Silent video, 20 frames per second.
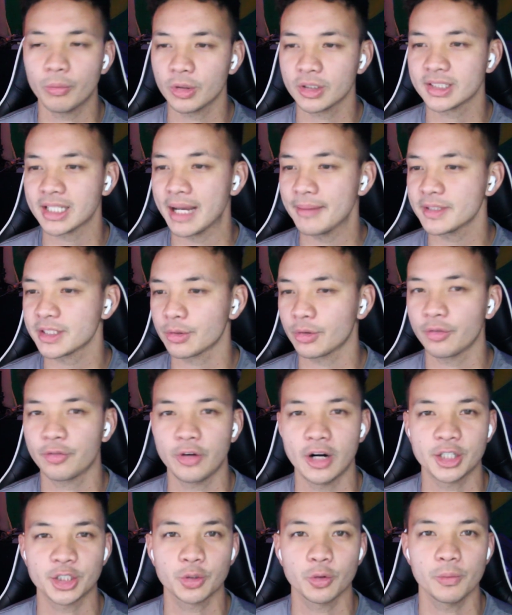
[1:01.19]
more time as a
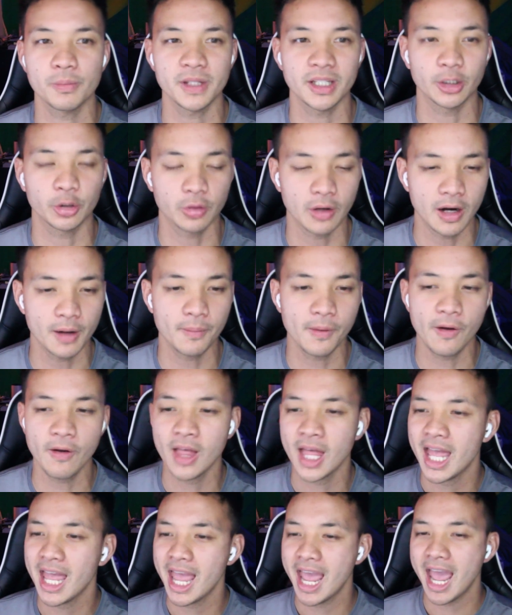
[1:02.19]
refresher will be
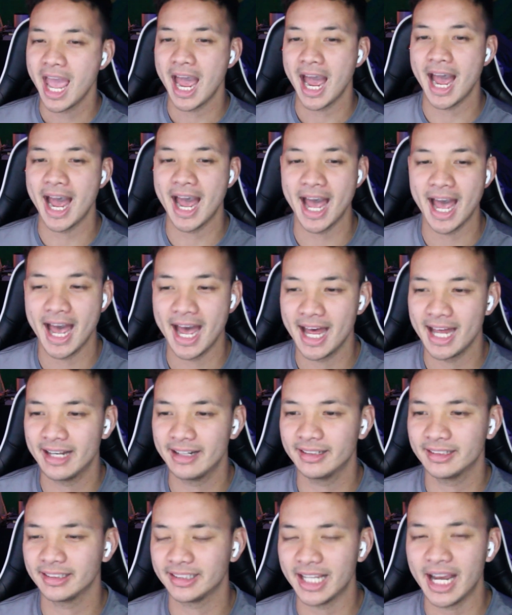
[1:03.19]
incredible.
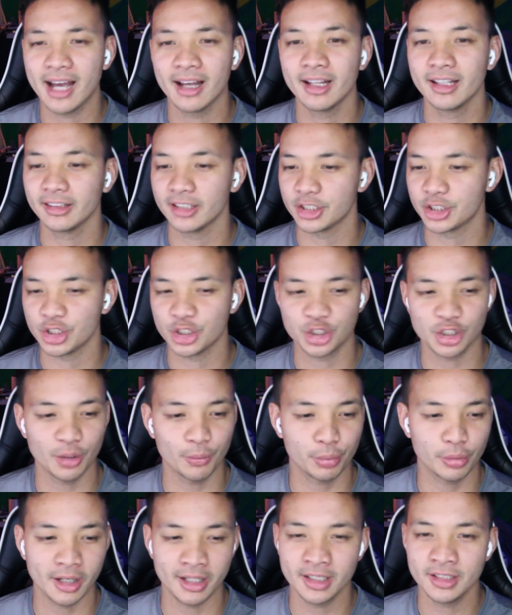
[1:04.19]
And yeah, let's just
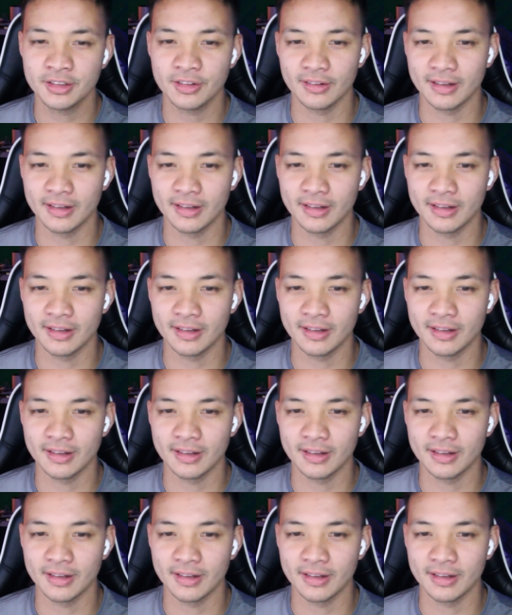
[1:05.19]
jump right into